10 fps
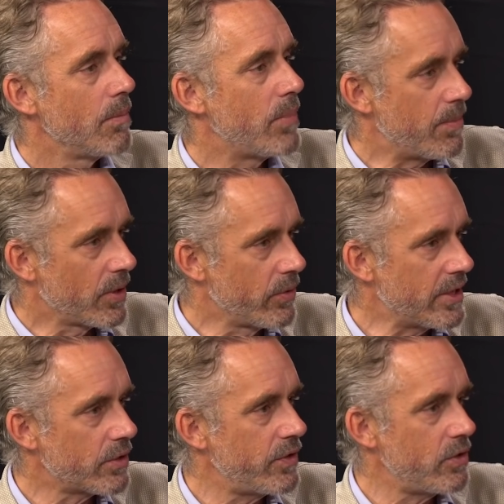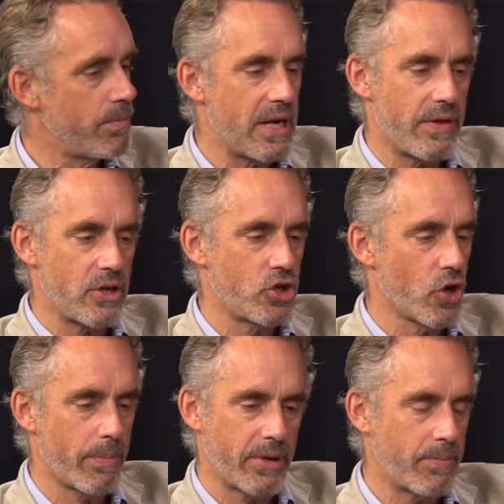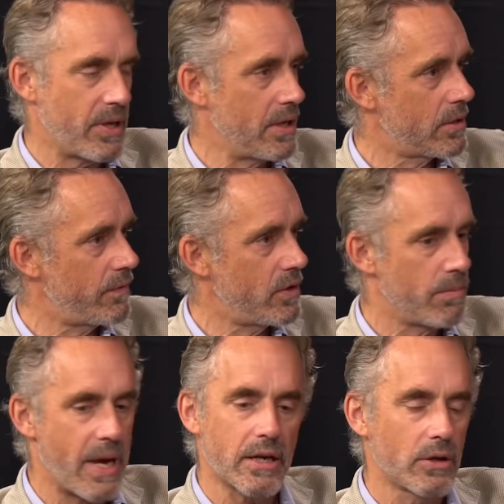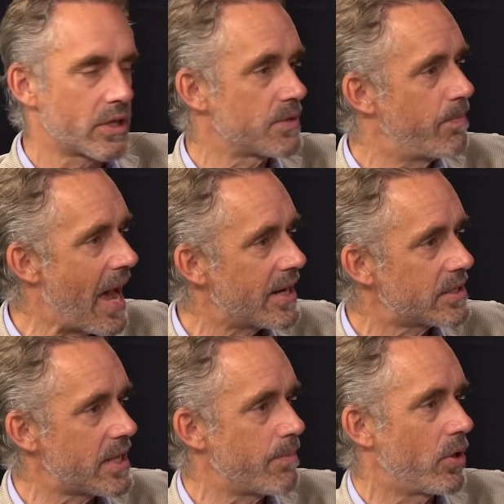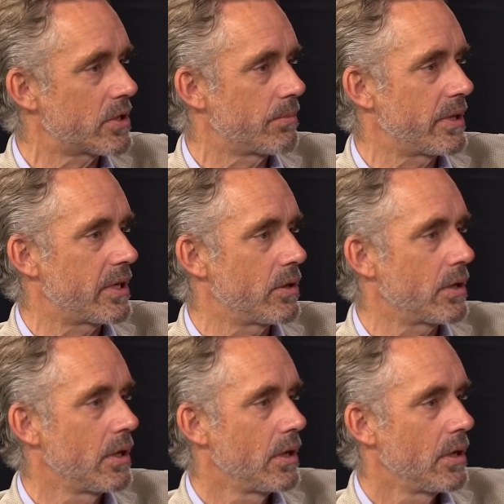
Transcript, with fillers: People who interviewed me and then chopped up the interview to make it look as bad as they possibly could.